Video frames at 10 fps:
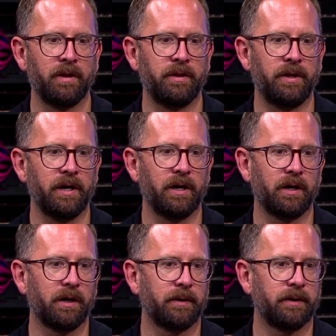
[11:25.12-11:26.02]

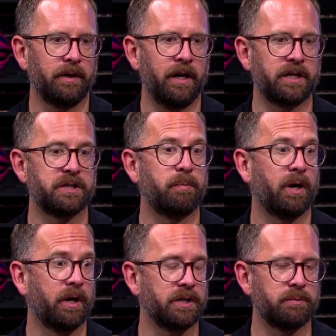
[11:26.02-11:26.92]
Their
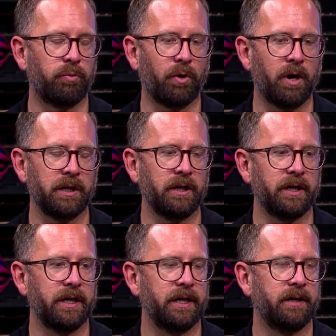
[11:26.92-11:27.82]
experience
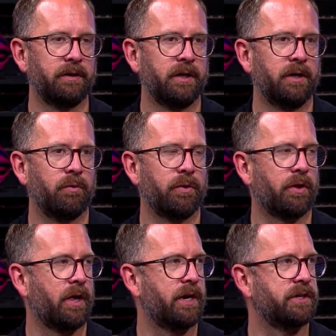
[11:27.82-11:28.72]
broadly with a
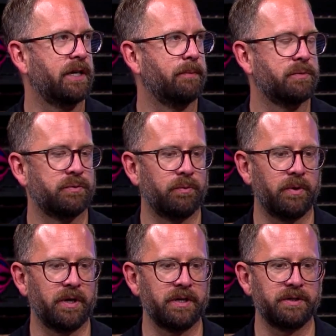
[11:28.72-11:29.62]
lot of teams
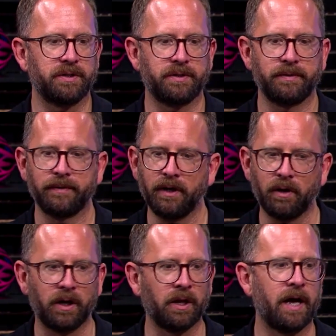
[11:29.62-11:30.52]
was, a
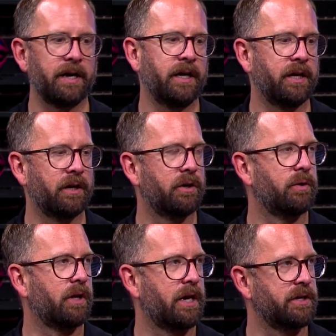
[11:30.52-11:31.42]
lot of
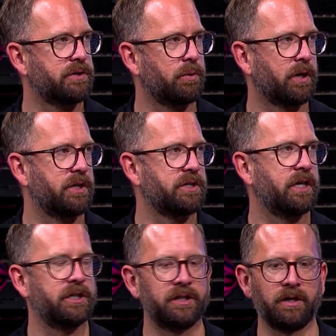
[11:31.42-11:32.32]
ego, a lot of
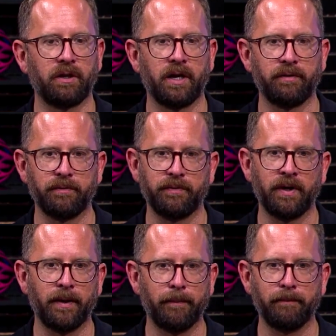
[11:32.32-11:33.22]
disorganization, a lot of
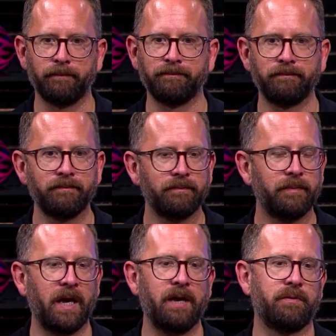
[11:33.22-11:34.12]

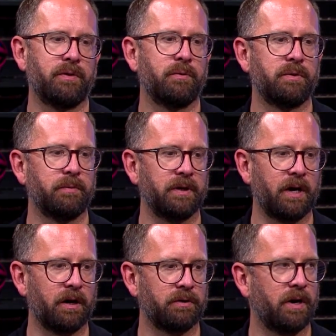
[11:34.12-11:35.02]
behavior that wouldn't be
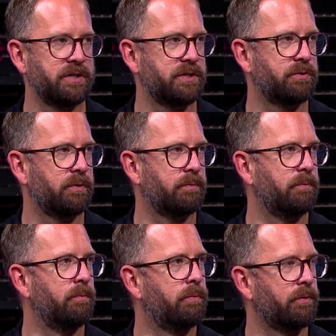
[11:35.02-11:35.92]
characterized as sort of
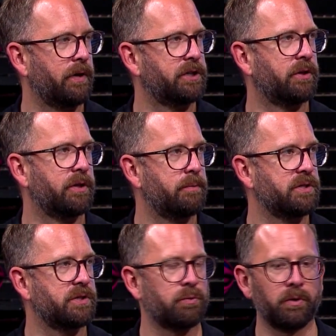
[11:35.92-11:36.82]
professional in the
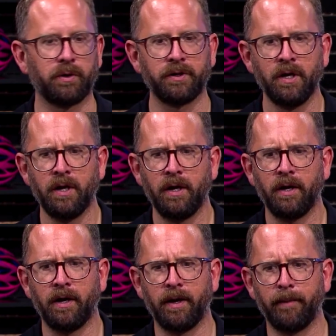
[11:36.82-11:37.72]
business world.
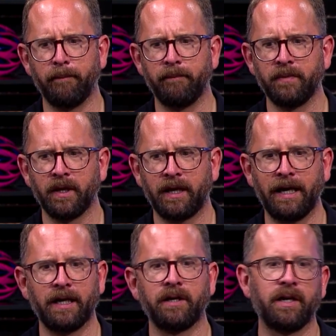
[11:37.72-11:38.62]

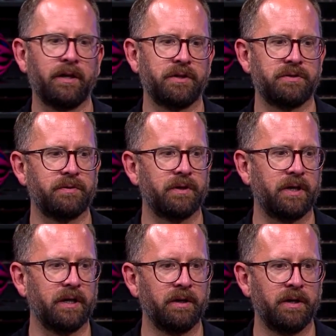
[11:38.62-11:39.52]
Cannondale is a
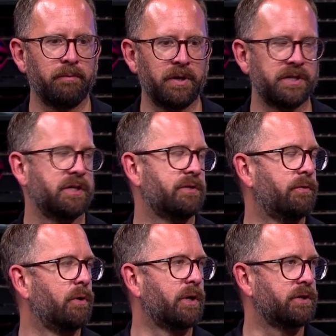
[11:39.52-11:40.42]
very
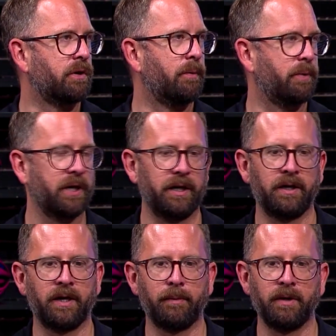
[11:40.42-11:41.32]
business-focused company.
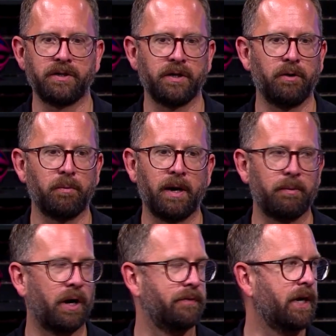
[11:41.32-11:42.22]
It's owned by a
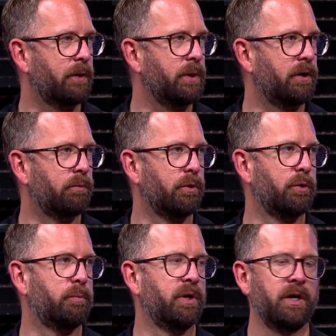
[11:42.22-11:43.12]
private equity
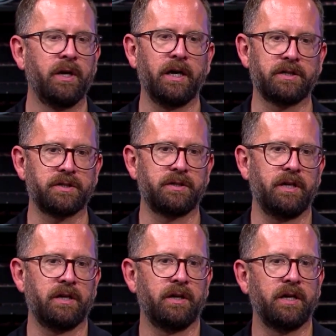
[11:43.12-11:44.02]
group. It
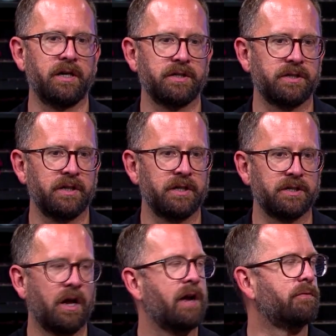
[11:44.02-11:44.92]

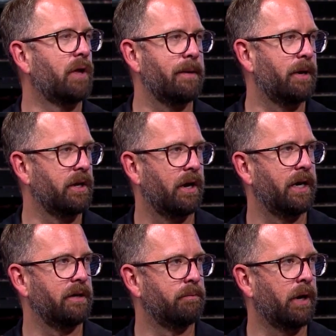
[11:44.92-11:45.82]
is not a
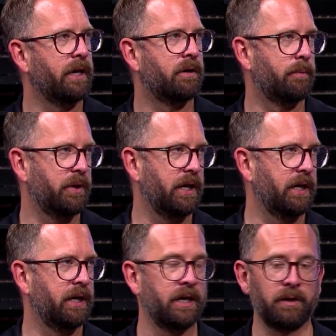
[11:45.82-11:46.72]
fly-by-night bike
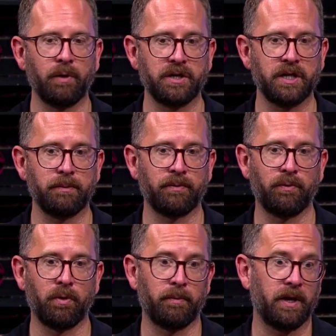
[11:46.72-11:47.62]
company in any way, shape, or form.